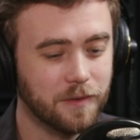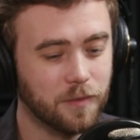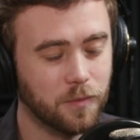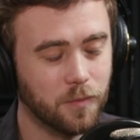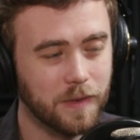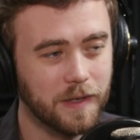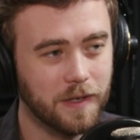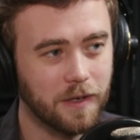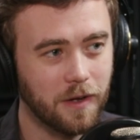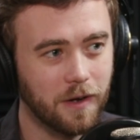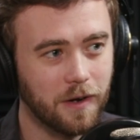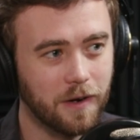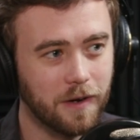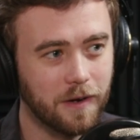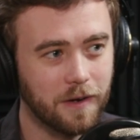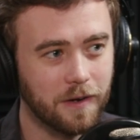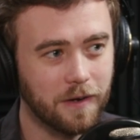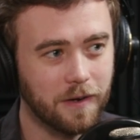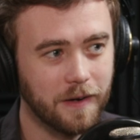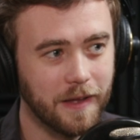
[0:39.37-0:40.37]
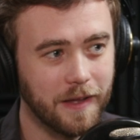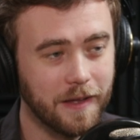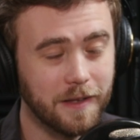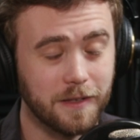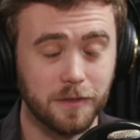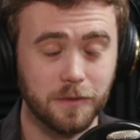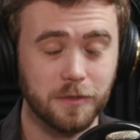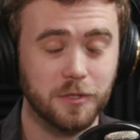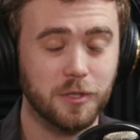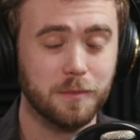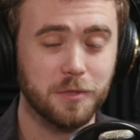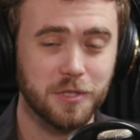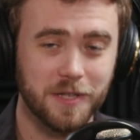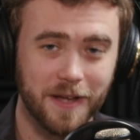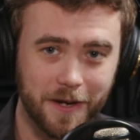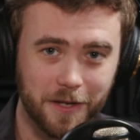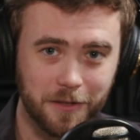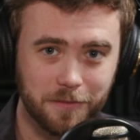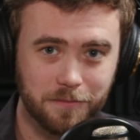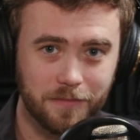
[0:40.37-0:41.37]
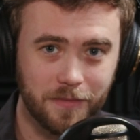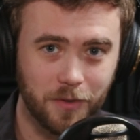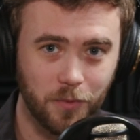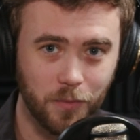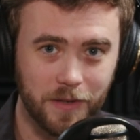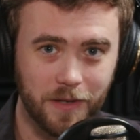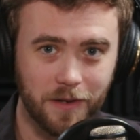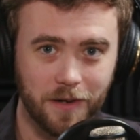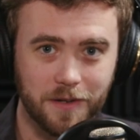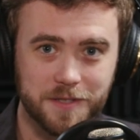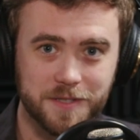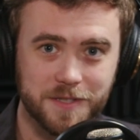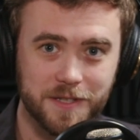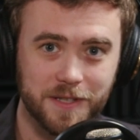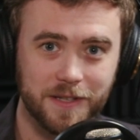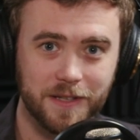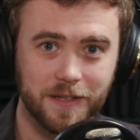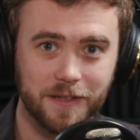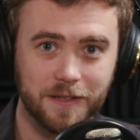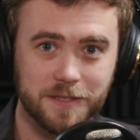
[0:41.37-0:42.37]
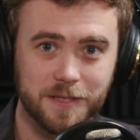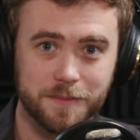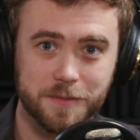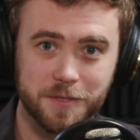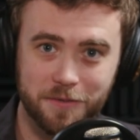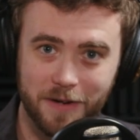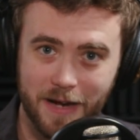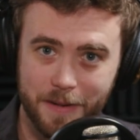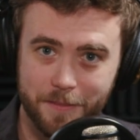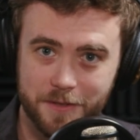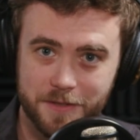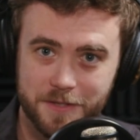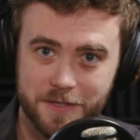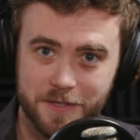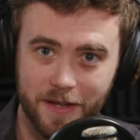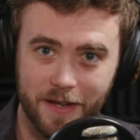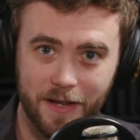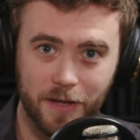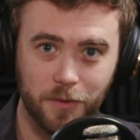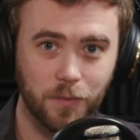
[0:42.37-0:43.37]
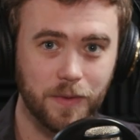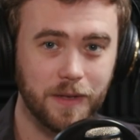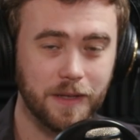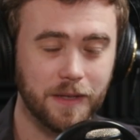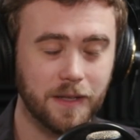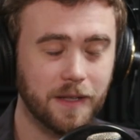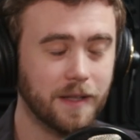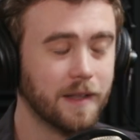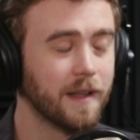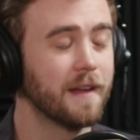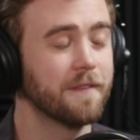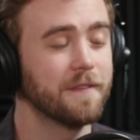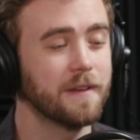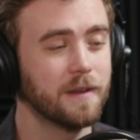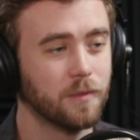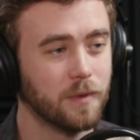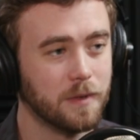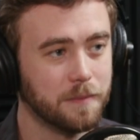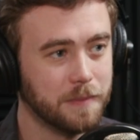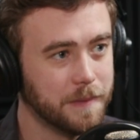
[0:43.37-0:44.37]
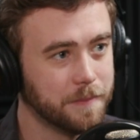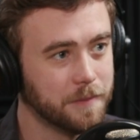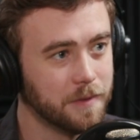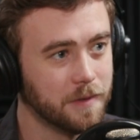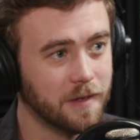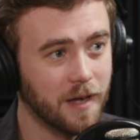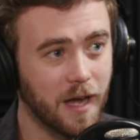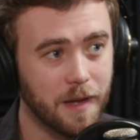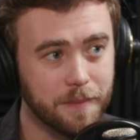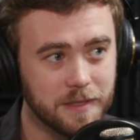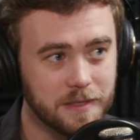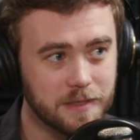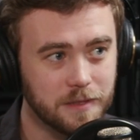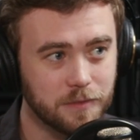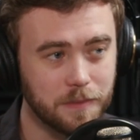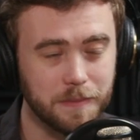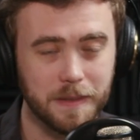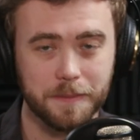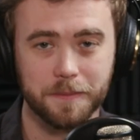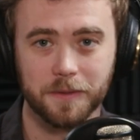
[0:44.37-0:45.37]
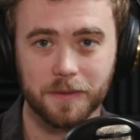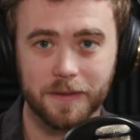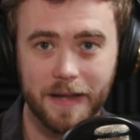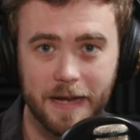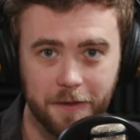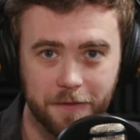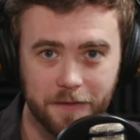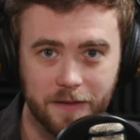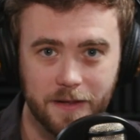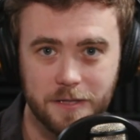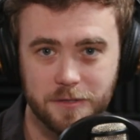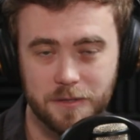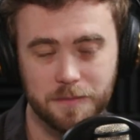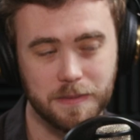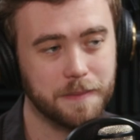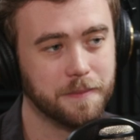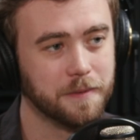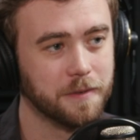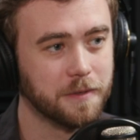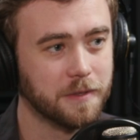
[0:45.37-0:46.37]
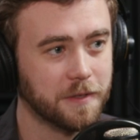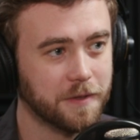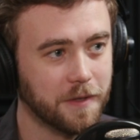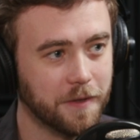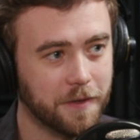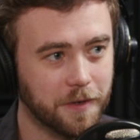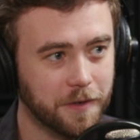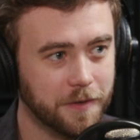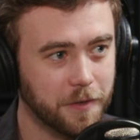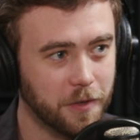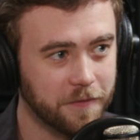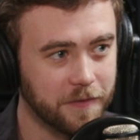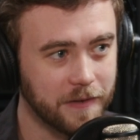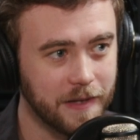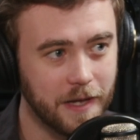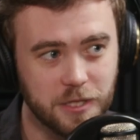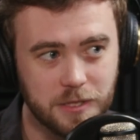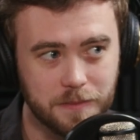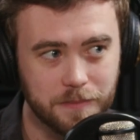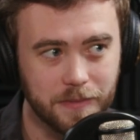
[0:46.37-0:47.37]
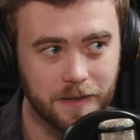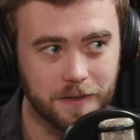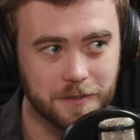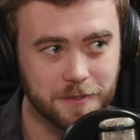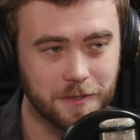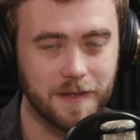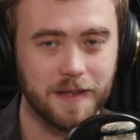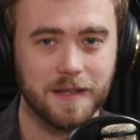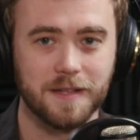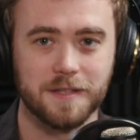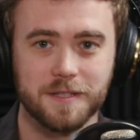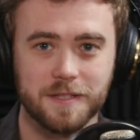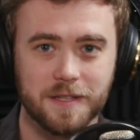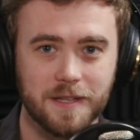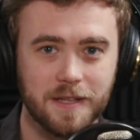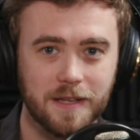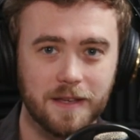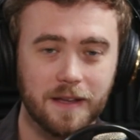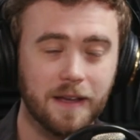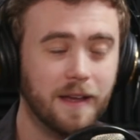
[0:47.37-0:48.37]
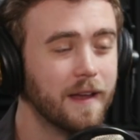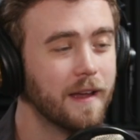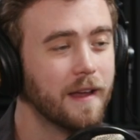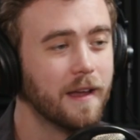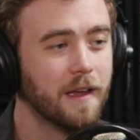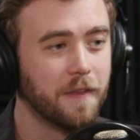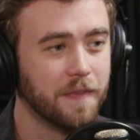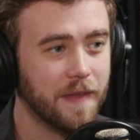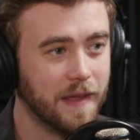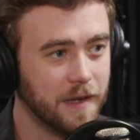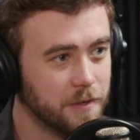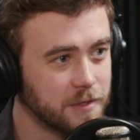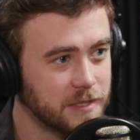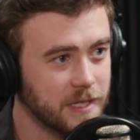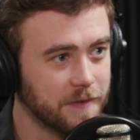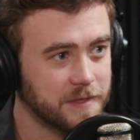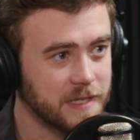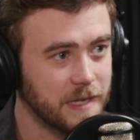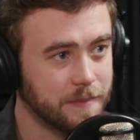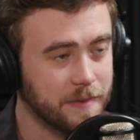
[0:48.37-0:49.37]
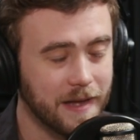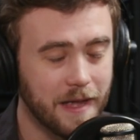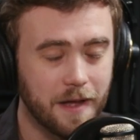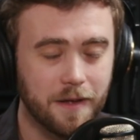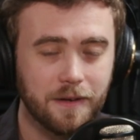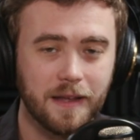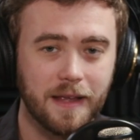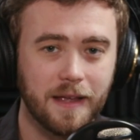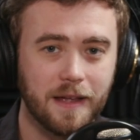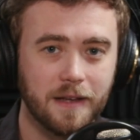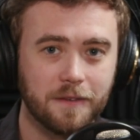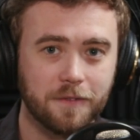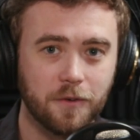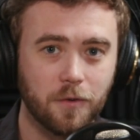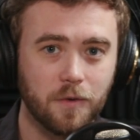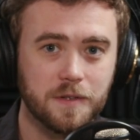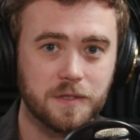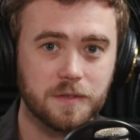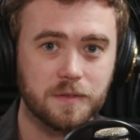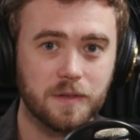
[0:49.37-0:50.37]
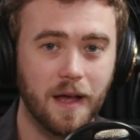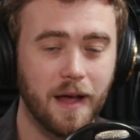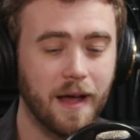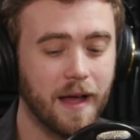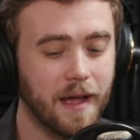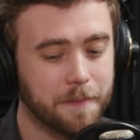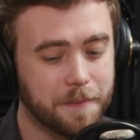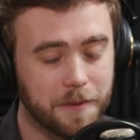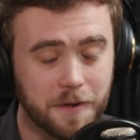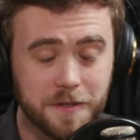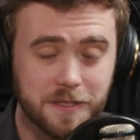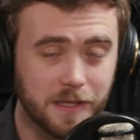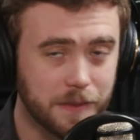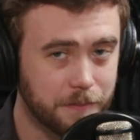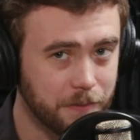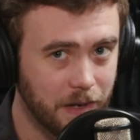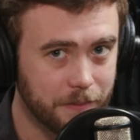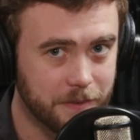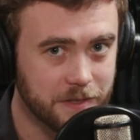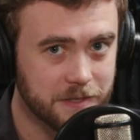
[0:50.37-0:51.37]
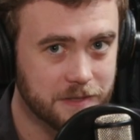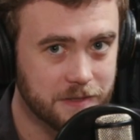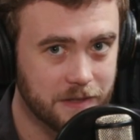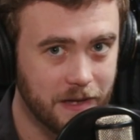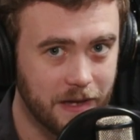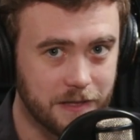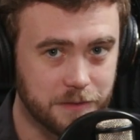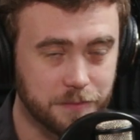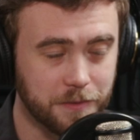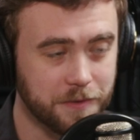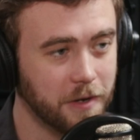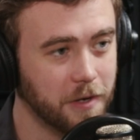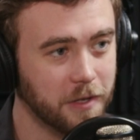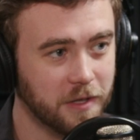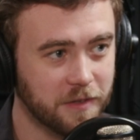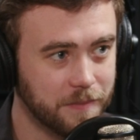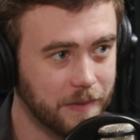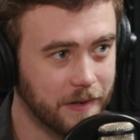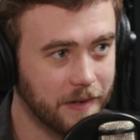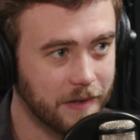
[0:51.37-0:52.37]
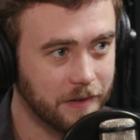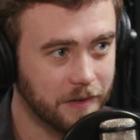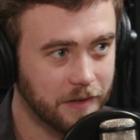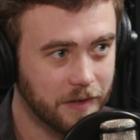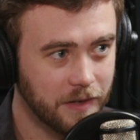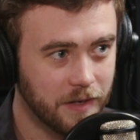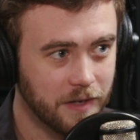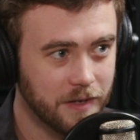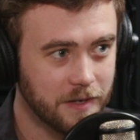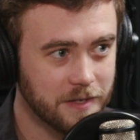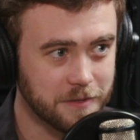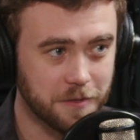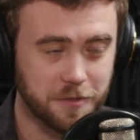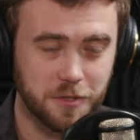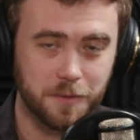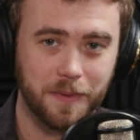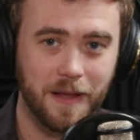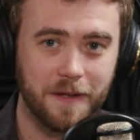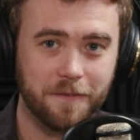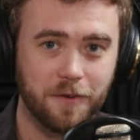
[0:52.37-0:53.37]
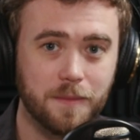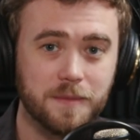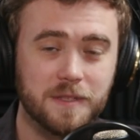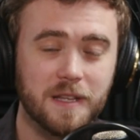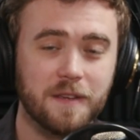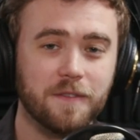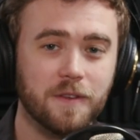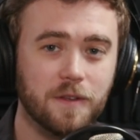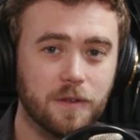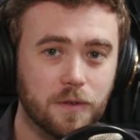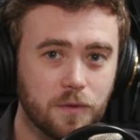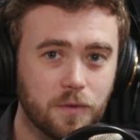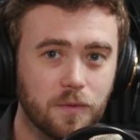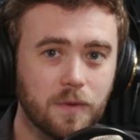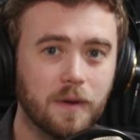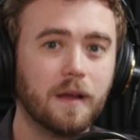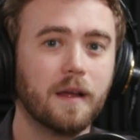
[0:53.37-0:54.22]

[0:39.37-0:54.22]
we are a YouTube channel. We are seeking subscribers, and we love it when people comment, when people like things, when people click the little notification bell so they can see that new stuff is coming out. And of course, I personally promise, as with all of my social platforms, if you